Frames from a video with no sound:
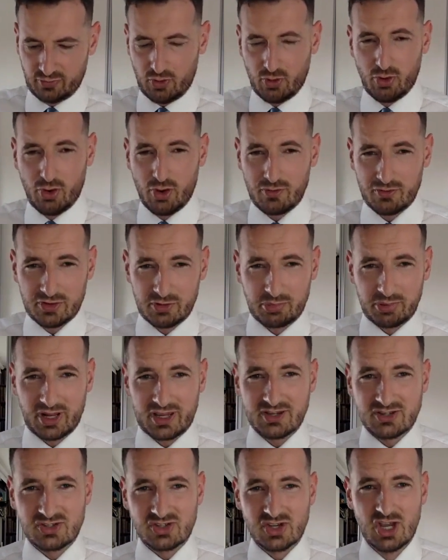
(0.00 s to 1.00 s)
all over the
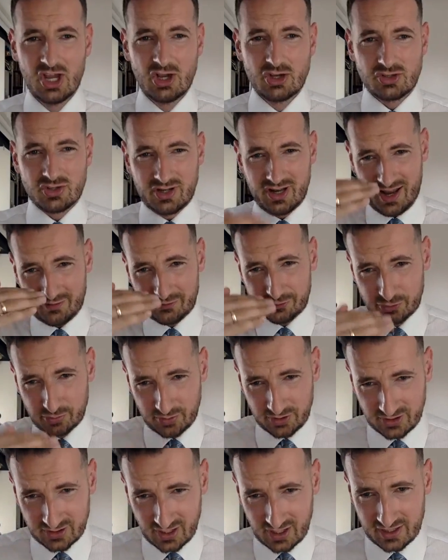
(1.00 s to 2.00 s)
place? So they have to
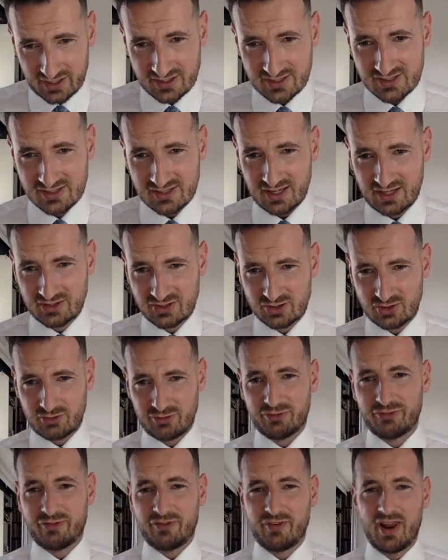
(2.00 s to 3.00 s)
be nice and sort
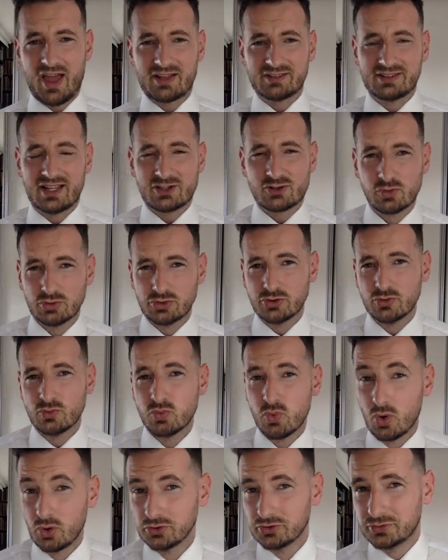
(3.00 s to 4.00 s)
of flat. That's what you
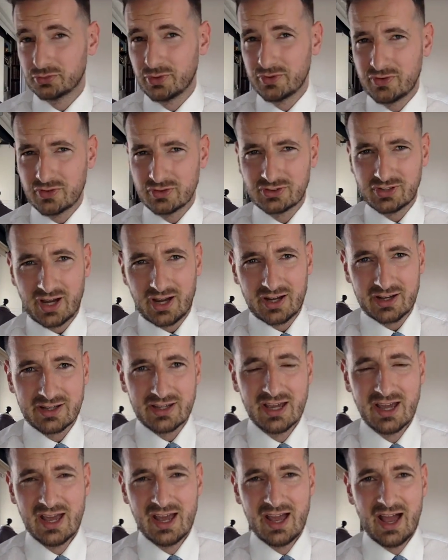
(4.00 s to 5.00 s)
want with your
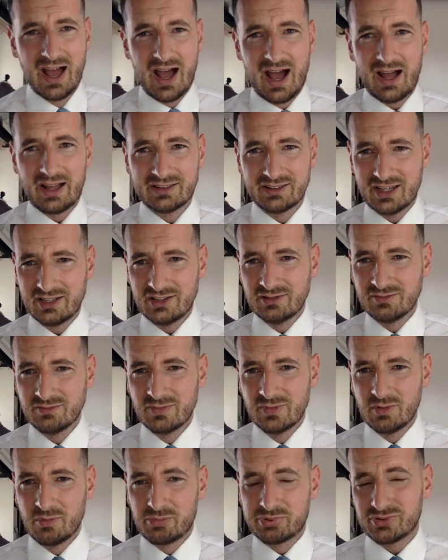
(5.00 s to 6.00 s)
tie. And
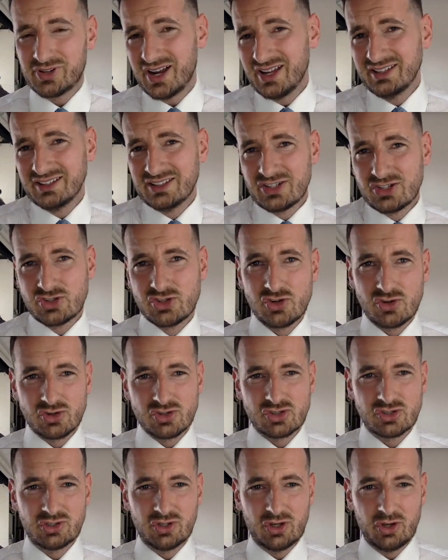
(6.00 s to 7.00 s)
then brand is
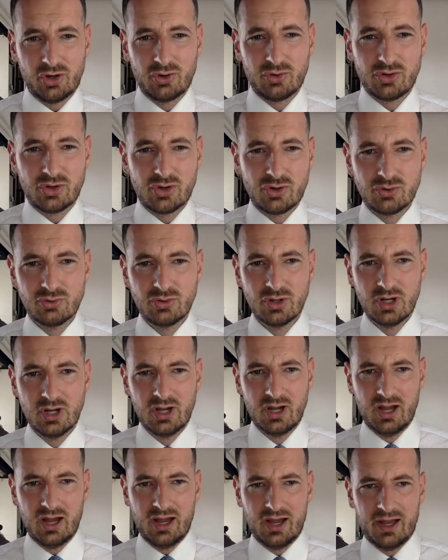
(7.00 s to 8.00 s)
just who you
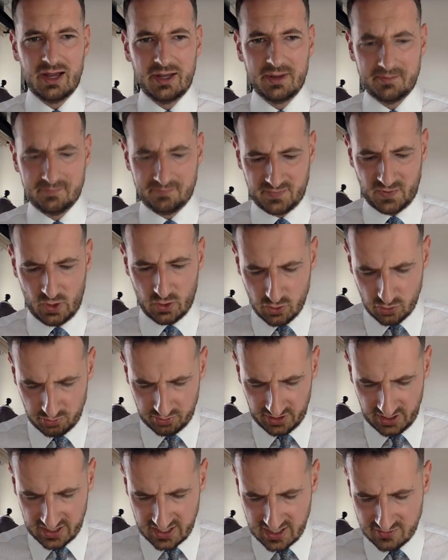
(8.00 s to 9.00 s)

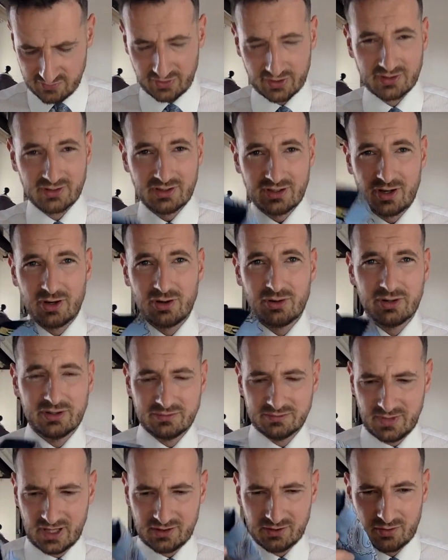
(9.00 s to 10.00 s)
believe in, you know,
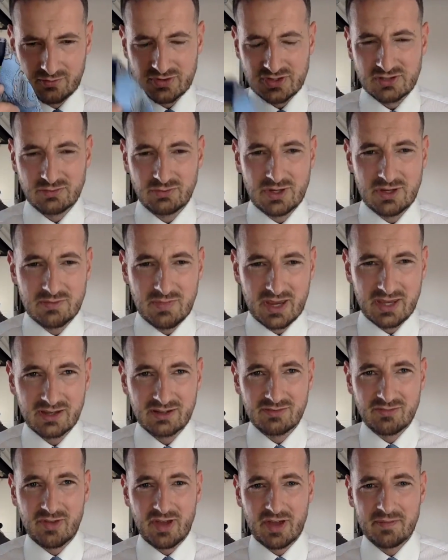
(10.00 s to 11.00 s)
and obviously we're
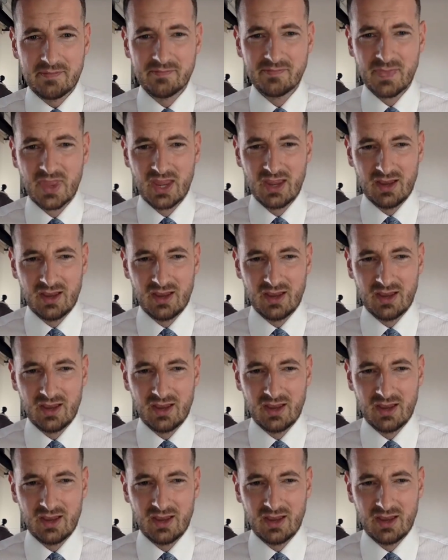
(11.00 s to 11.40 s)
making them.